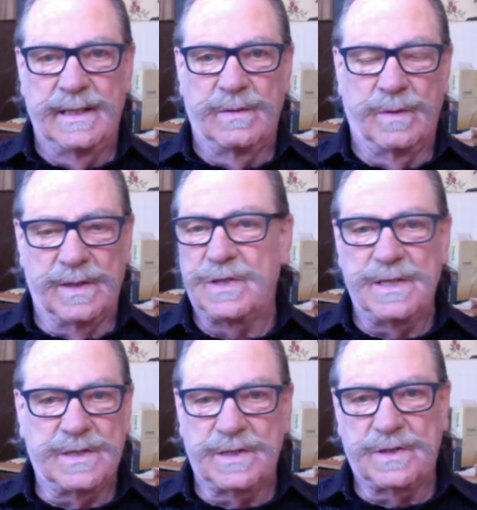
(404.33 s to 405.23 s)
Well,
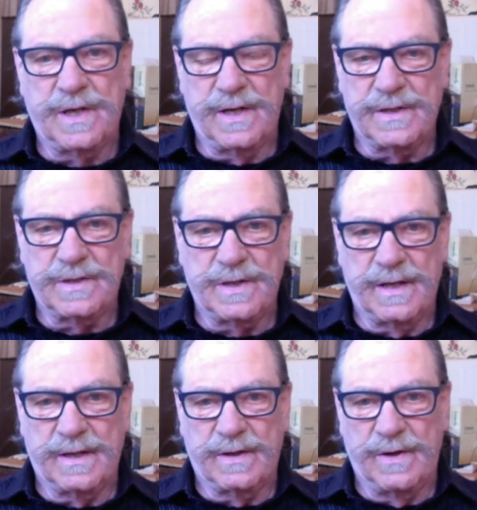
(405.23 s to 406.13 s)
Jesus taught us
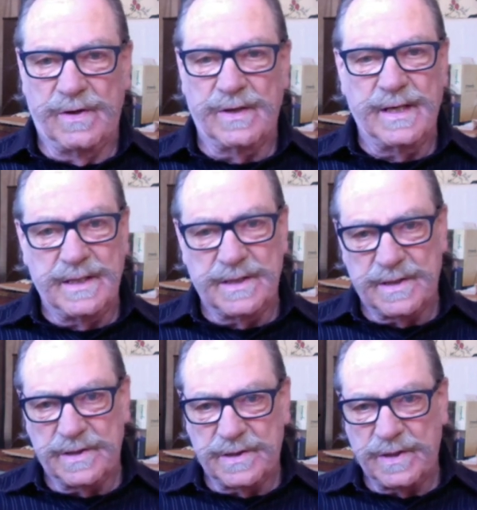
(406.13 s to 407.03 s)
all along. It is
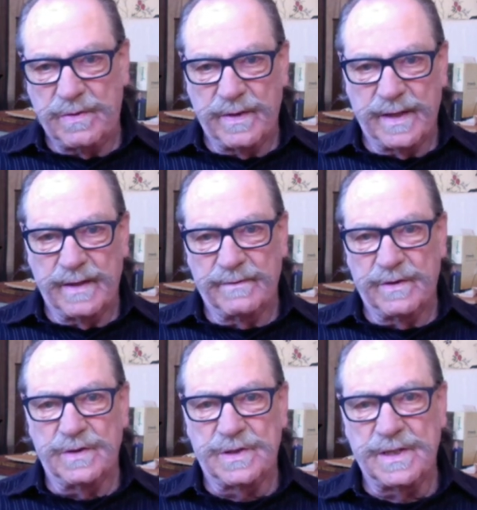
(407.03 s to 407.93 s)
the sowing of
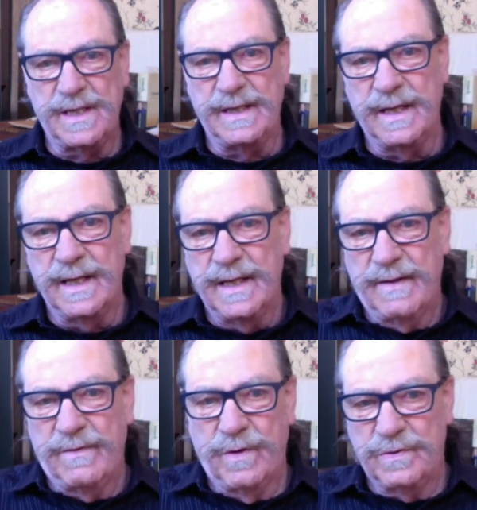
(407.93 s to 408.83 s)
good seed.
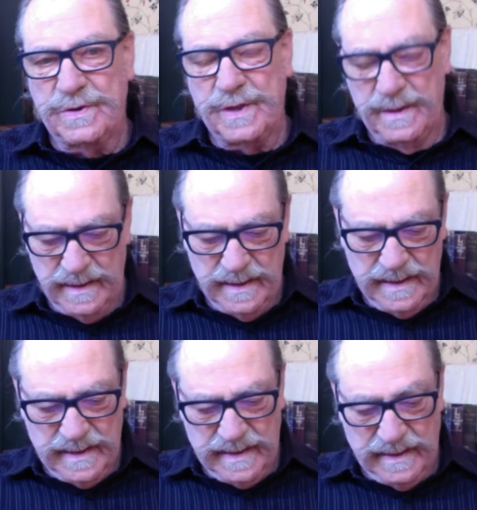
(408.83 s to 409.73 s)

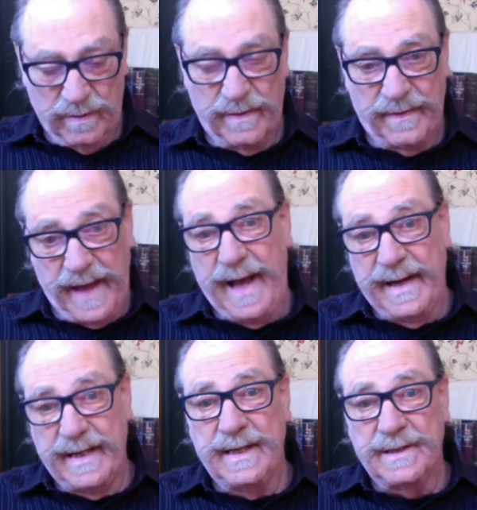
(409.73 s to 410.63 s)

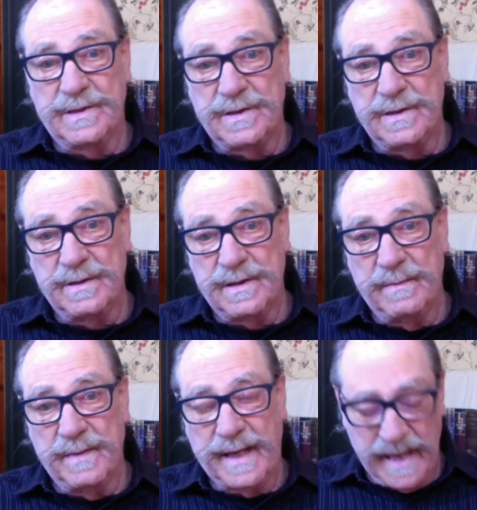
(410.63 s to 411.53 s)
That is the
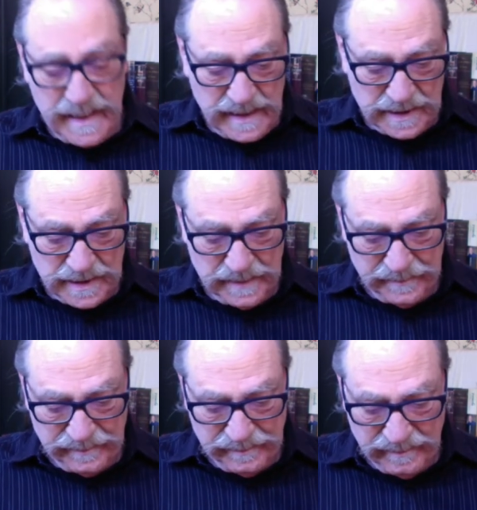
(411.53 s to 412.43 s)
mechanics.
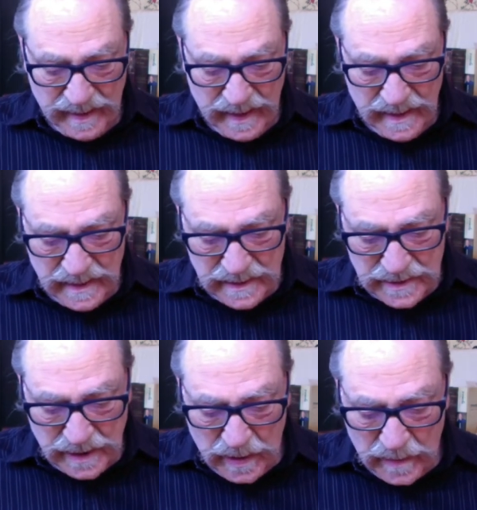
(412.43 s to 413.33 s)

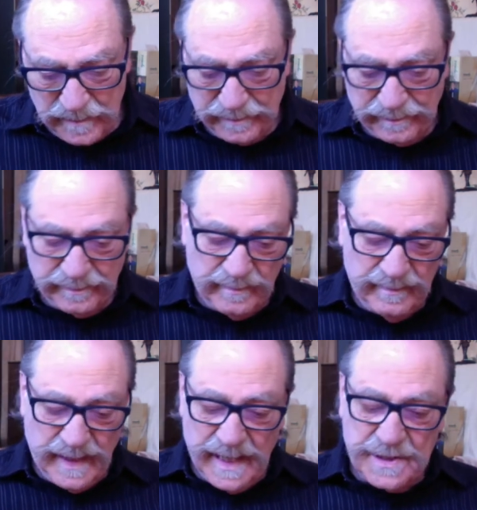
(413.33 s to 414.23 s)
So,
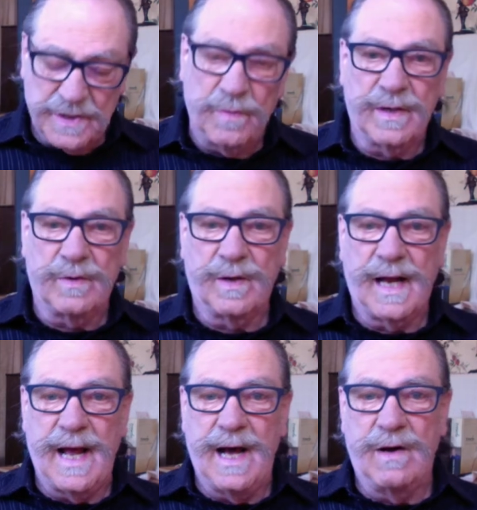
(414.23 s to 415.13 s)
next, you want to
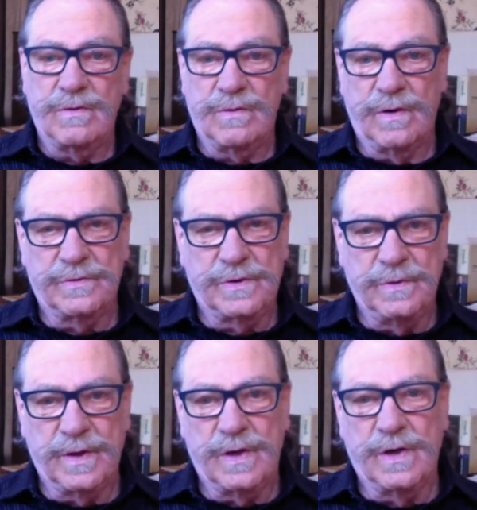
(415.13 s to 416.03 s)
allow growth
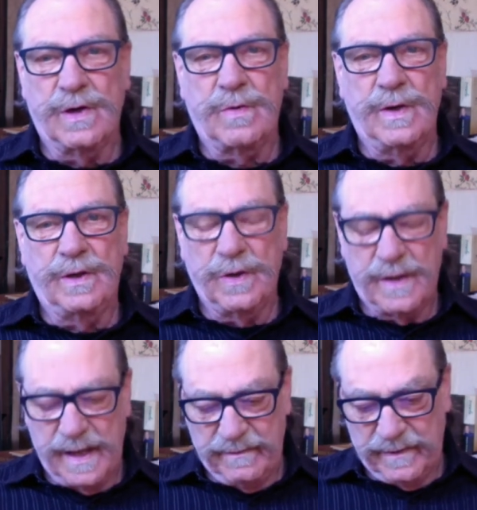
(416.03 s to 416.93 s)
to occur. Quit
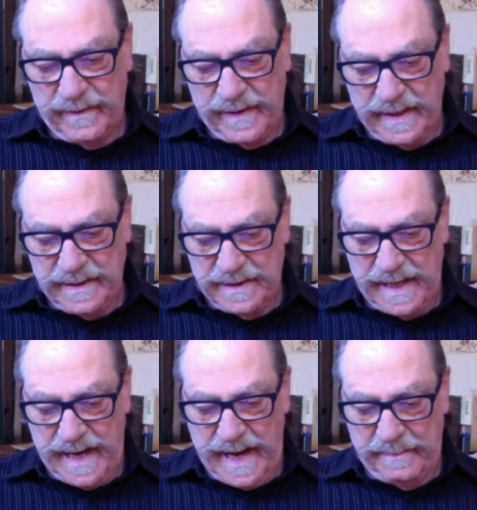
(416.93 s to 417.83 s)
looking for things
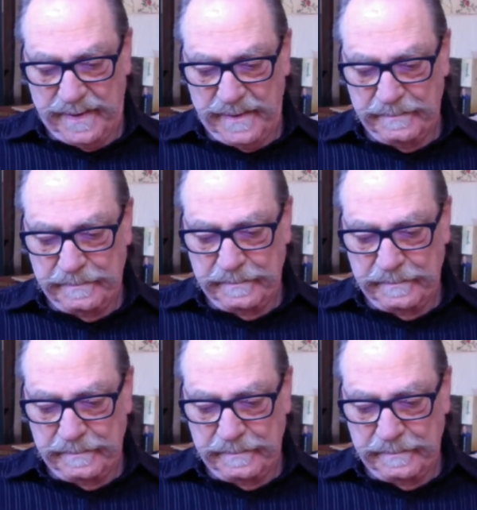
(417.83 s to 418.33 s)
to happen.